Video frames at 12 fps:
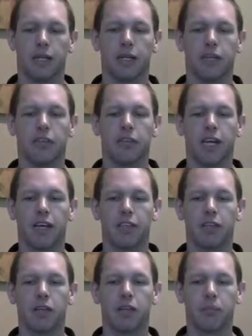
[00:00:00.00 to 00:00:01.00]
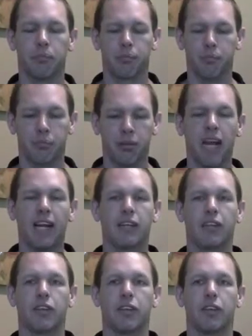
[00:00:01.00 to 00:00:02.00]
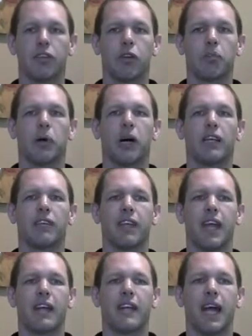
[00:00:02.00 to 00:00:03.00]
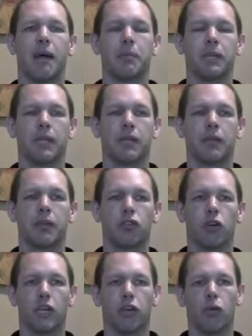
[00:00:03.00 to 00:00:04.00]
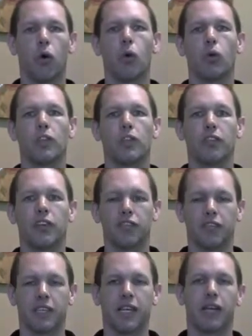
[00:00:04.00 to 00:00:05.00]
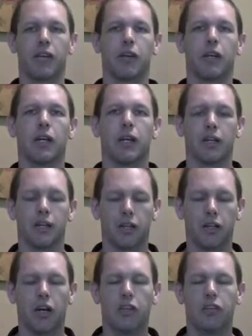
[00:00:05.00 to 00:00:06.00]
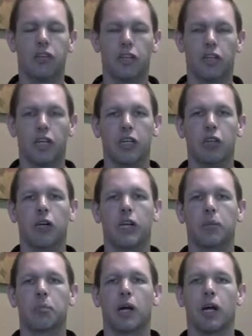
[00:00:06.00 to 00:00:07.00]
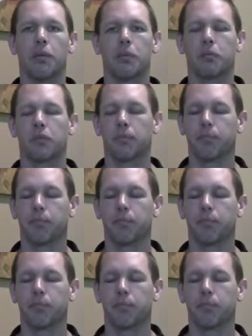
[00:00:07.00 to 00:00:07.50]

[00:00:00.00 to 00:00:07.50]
And it's that very practice of your body's adapting, trying to hold itself together, that causes a lot of chronic problems.